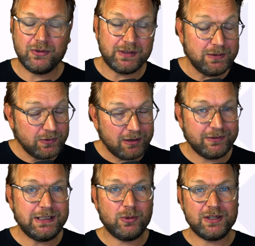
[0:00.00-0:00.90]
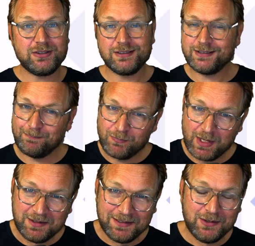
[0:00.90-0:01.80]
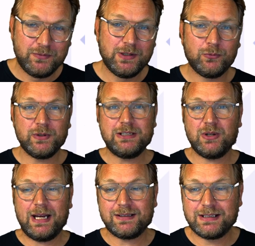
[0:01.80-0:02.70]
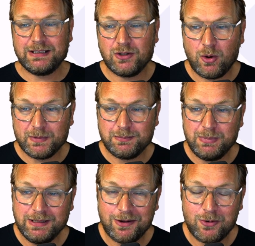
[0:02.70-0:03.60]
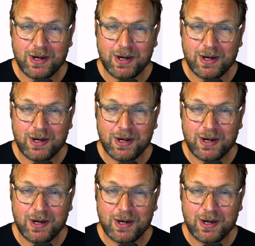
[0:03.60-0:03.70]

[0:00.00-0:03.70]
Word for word: And if you have any questions, feel free to ask in the comments below.